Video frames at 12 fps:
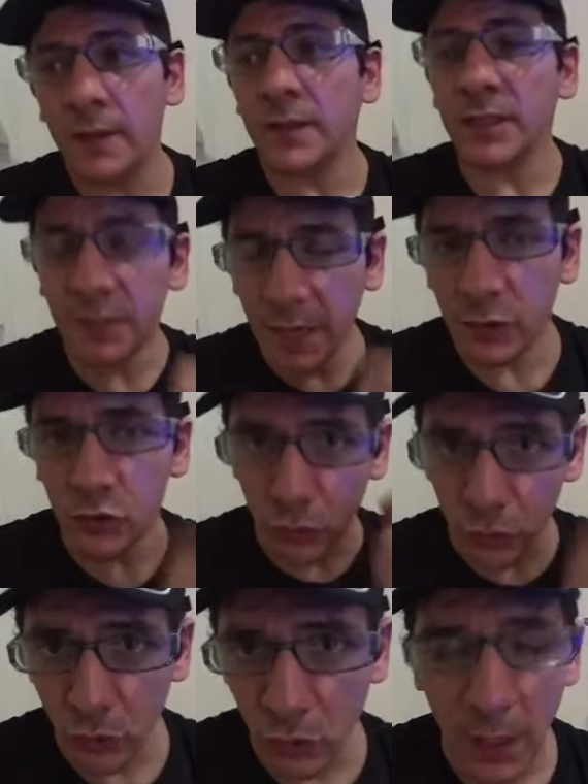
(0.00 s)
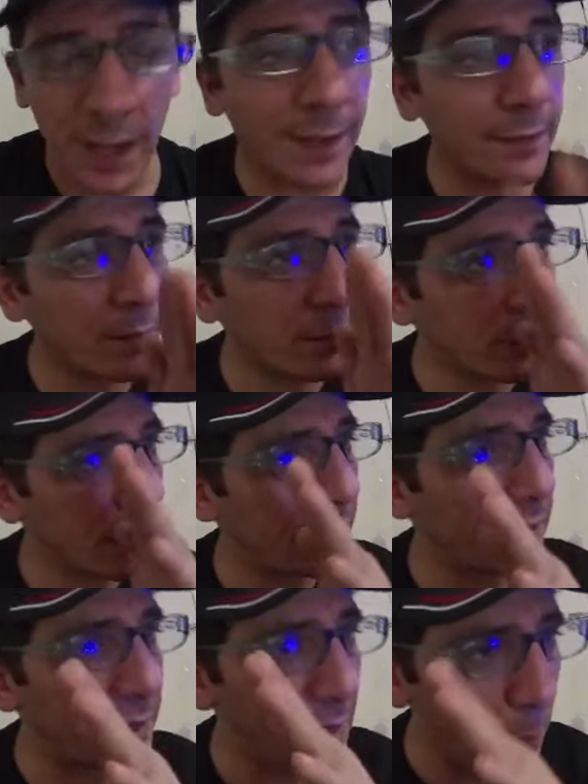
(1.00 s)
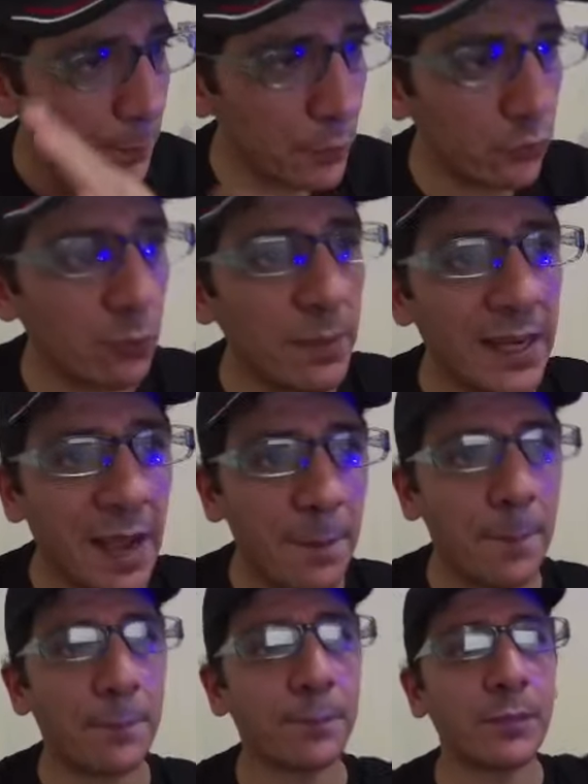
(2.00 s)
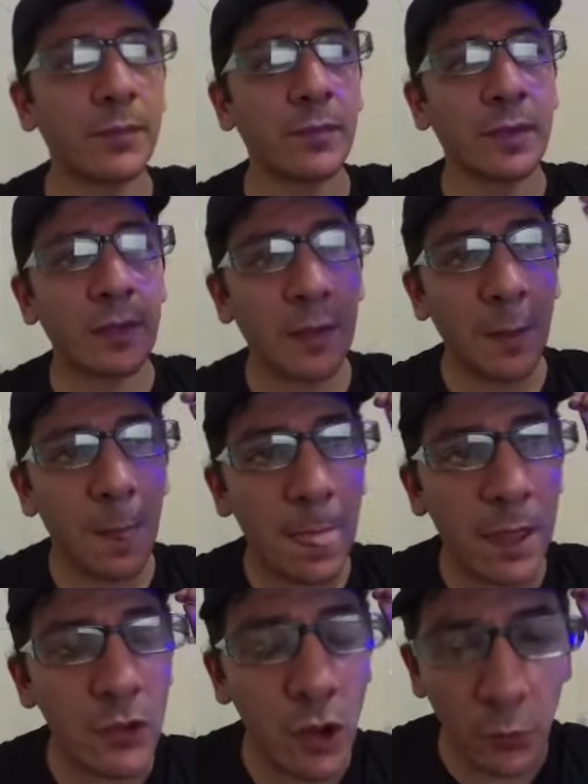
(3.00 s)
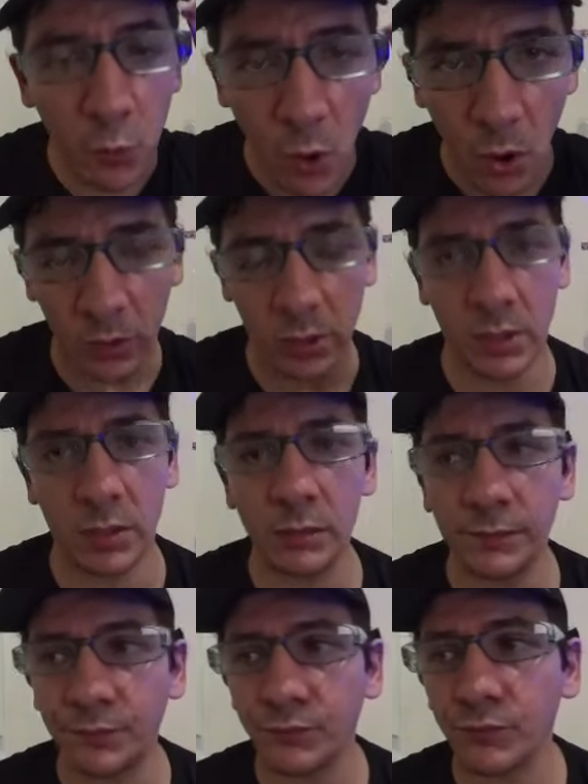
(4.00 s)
They search you and they help you to become your work.